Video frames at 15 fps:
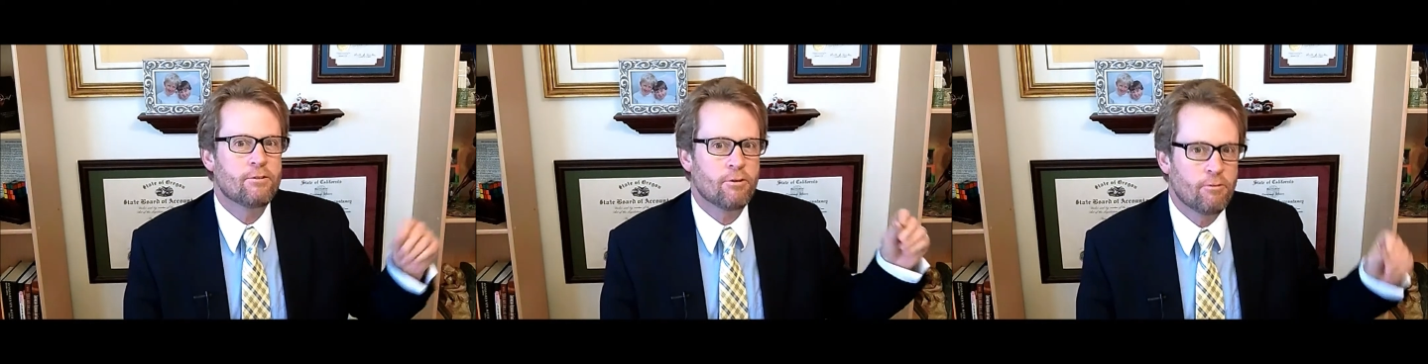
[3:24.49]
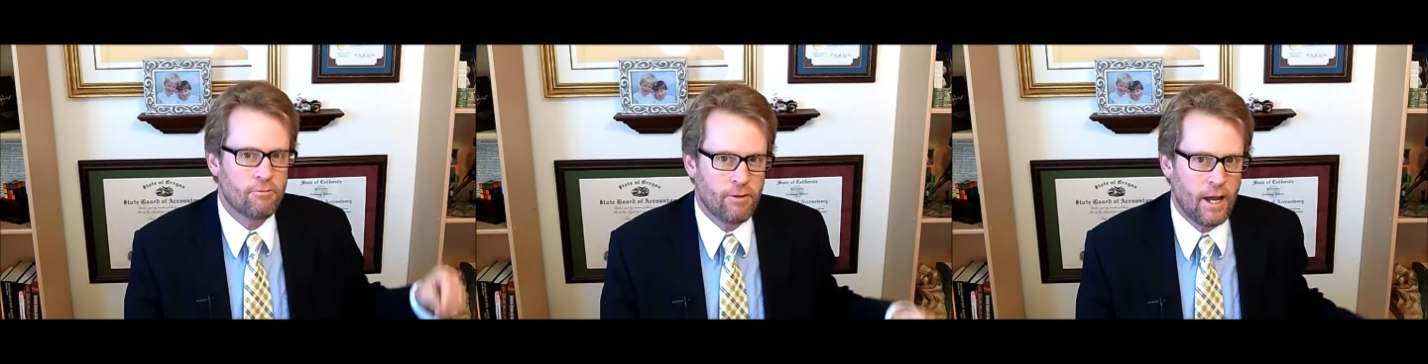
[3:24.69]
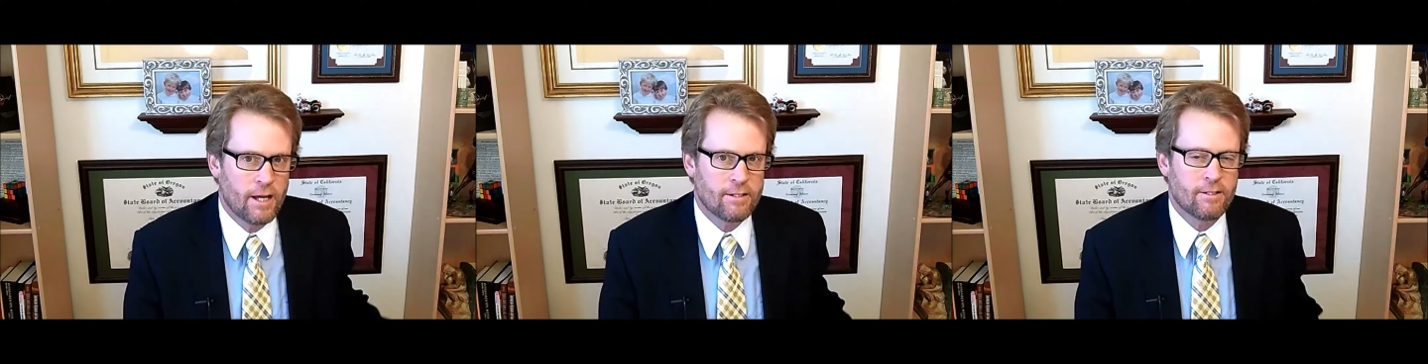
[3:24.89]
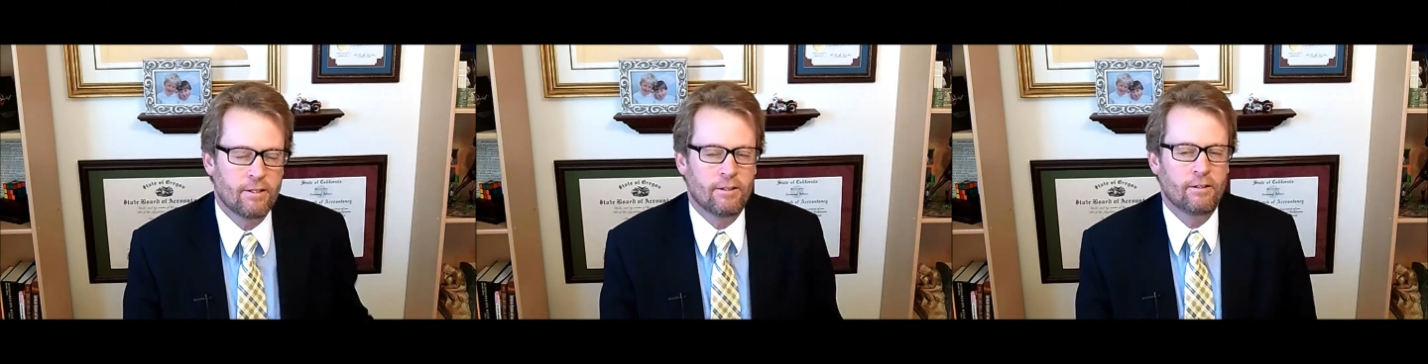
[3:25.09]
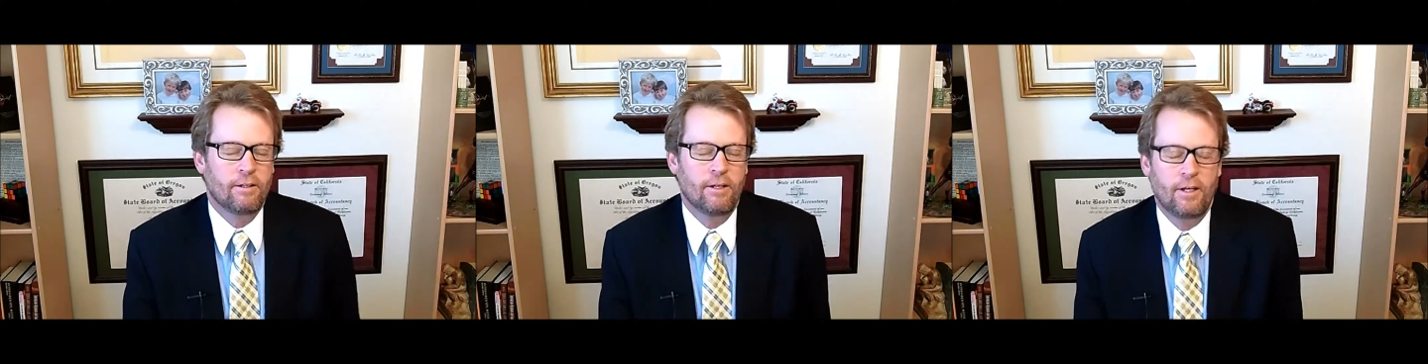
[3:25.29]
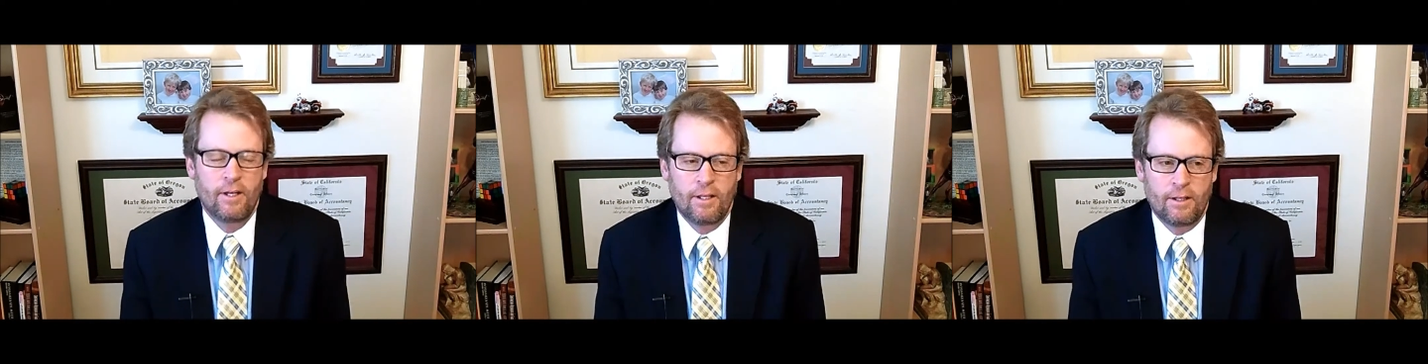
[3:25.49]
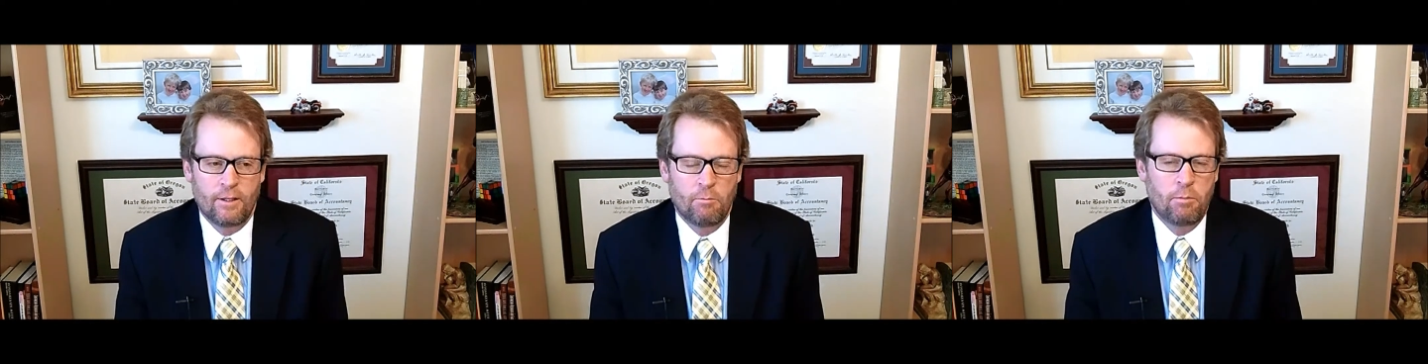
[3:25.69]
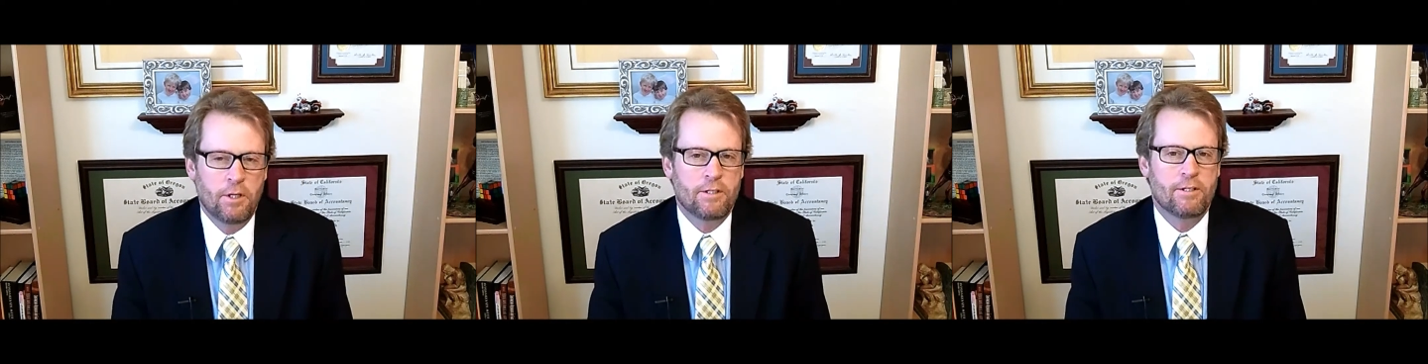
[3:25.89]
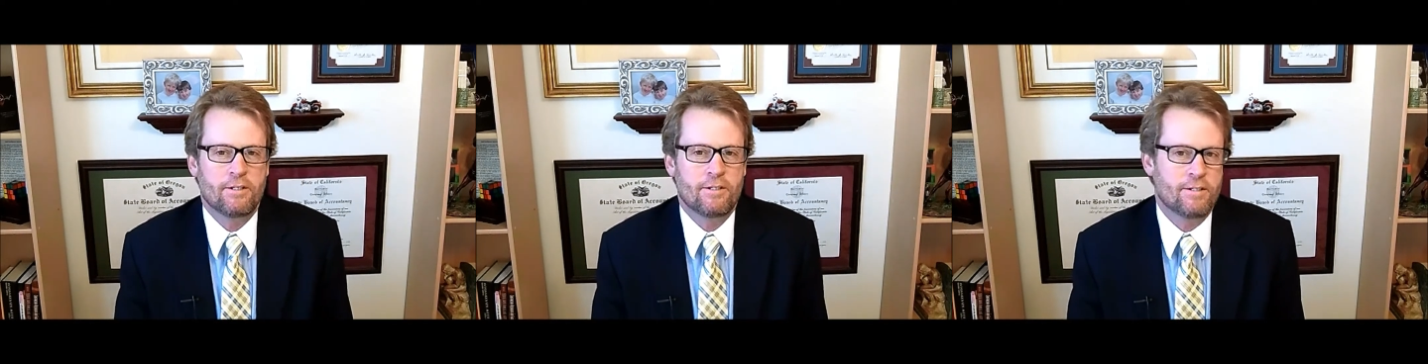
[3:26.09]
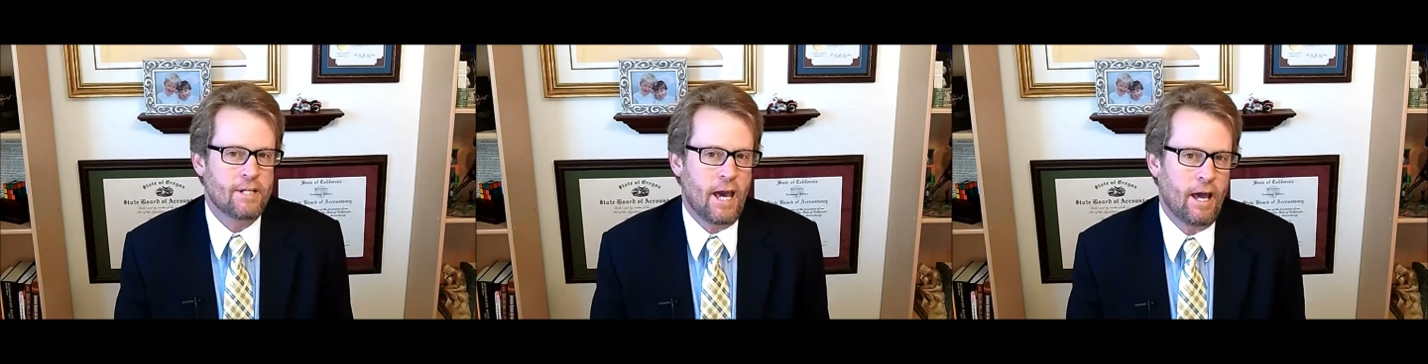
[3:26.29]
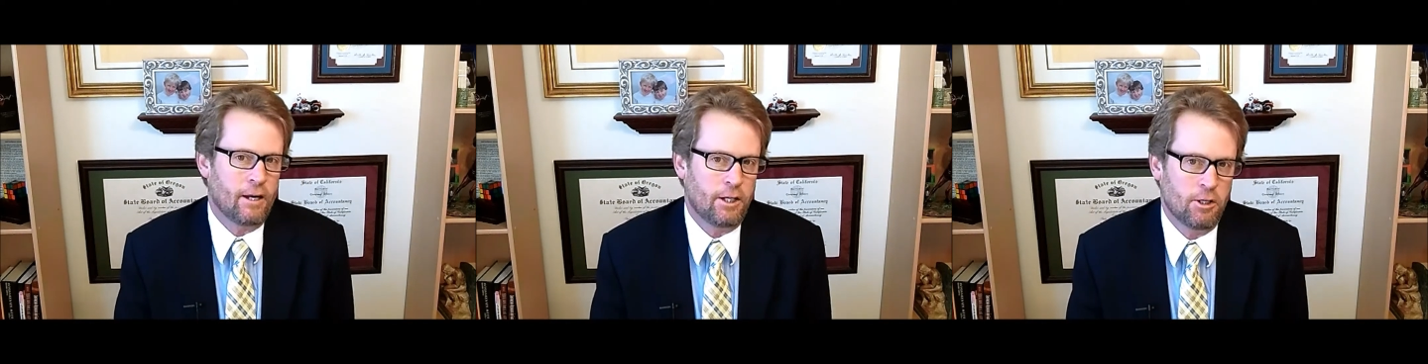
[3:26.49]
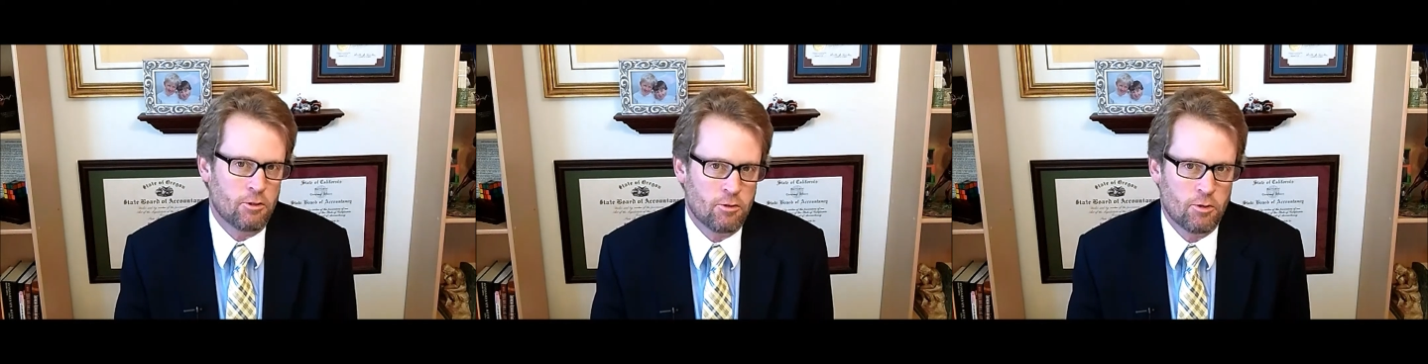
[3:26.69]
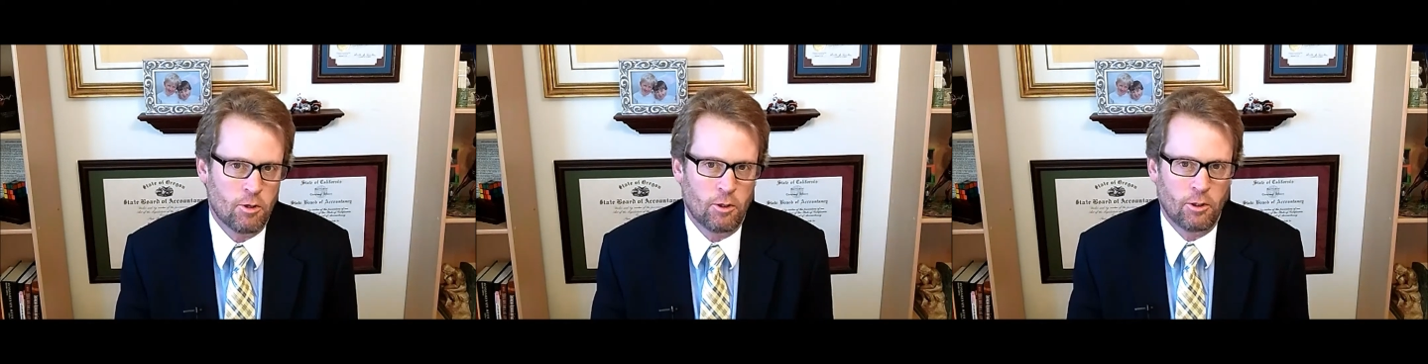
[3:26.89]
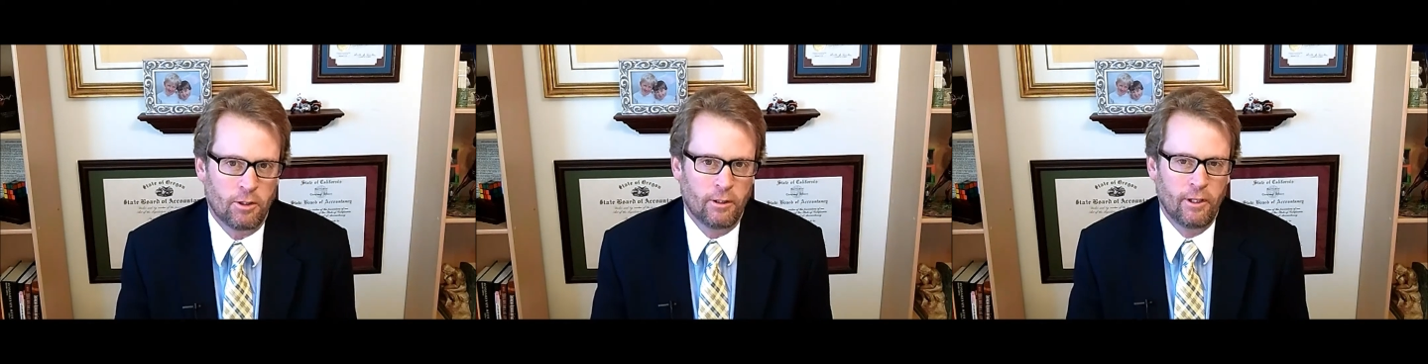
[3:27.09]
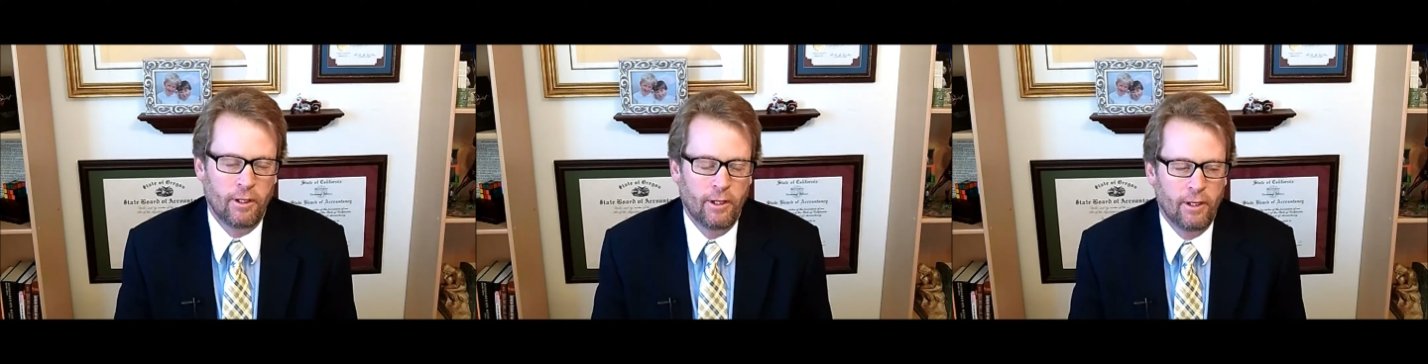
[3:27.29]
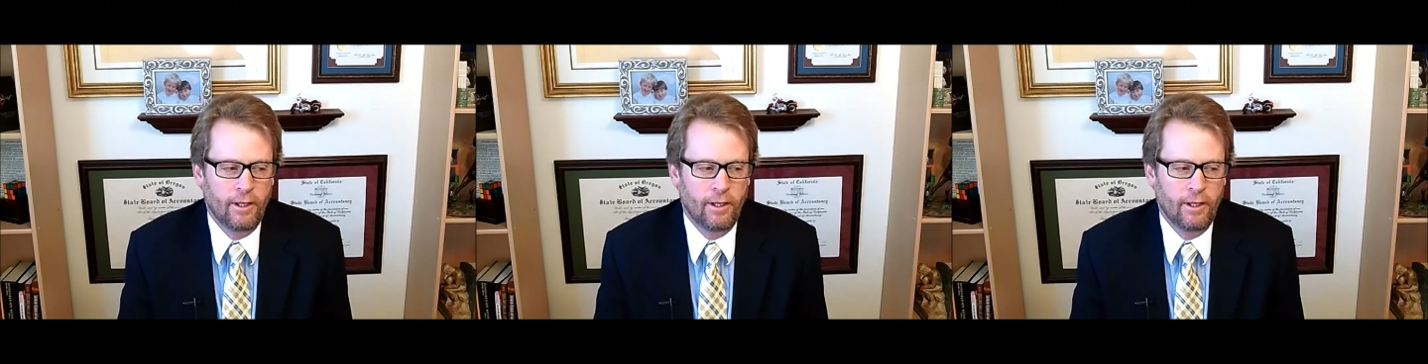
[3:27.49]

so fast that the business is out of control.